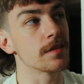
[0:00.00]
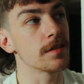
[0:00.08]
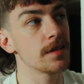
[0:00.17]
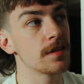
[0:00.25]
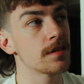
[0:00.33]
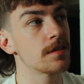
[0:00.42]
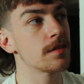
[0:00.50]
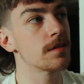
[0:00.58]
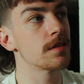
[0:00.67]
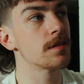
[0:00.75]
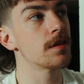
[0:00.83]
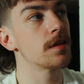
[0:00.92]
delete it.
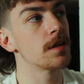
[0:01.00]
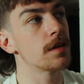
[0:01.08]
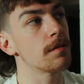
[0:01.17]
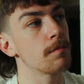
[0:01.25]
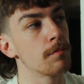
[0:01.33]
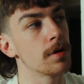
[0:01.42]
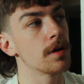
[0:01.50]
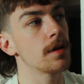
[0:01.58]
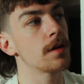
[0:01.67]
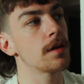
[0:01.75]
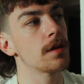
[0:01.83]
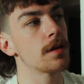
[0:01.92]
But
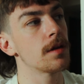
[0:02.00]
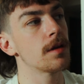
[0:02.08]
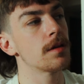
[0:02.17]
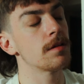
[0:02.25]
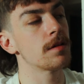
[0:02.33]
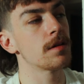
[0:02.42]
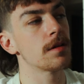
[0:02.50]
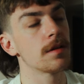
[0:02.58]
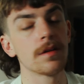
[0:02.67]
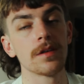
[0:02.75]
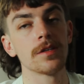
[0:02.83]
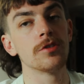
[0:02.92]

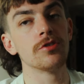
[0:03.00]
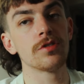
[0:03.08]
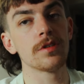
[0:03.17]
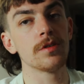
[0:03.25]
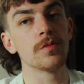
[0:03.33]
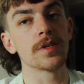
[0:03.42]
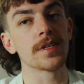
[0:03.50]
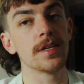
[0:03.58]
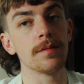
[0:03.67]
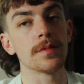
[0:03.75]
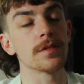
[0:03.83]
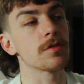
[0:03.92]
usually you want to
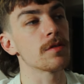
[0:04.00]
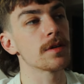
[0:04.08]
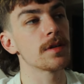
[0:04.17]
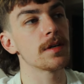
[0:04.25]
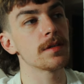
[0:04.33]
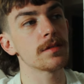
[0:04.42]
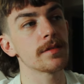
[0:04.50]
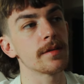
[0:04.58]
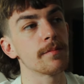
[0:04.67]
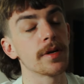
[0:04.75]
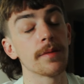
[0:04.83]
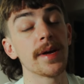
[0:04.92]
keep this organized
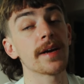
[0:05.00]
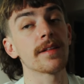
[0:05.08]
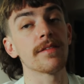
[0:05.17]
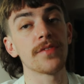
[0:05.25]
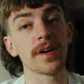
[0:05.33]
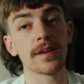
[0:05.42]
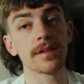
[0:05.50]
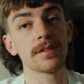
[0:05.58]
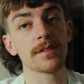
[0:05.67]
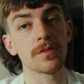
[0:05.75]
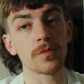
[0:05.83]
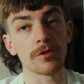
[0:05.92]
and put it back in the
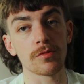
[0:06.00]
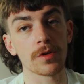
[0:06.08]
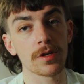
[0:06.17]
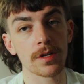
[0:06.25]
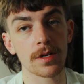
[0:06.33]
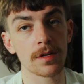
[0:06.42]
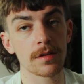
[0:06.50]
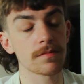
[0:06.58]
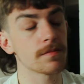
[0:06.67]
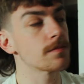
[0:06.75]
file where you're working on.